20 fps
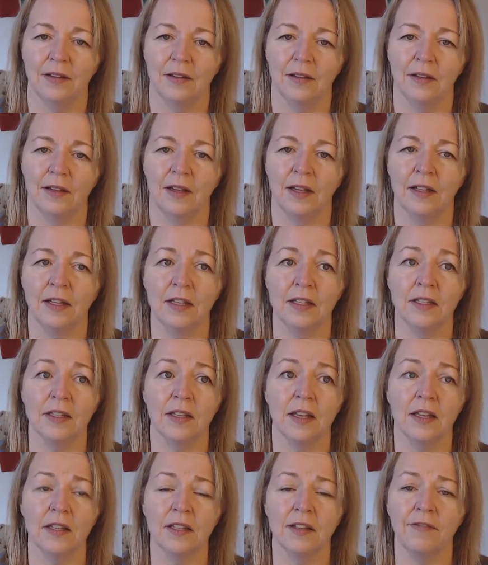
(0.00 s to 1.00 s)
And it's
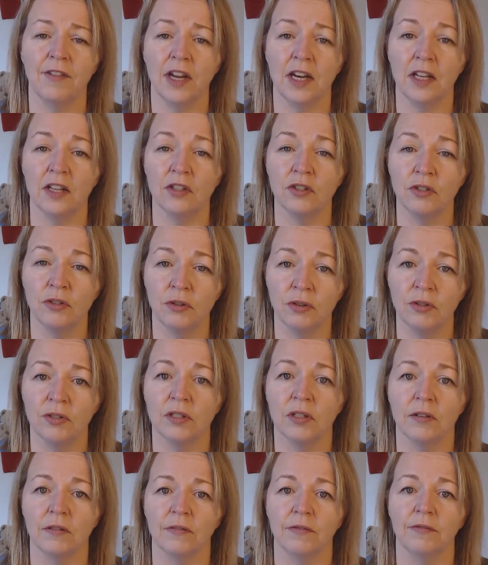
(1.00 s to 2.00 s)
a very
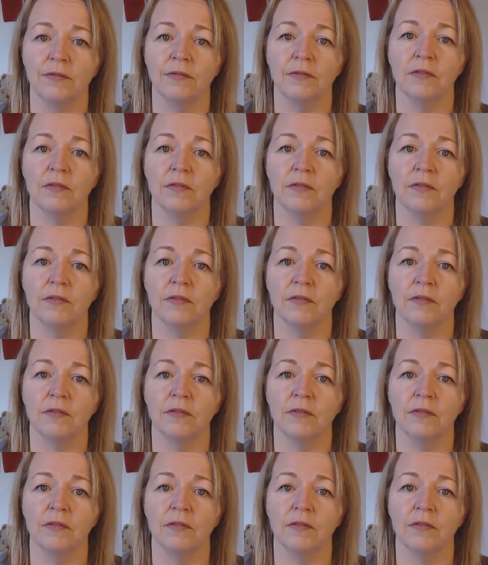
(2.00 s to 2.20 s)
intuitive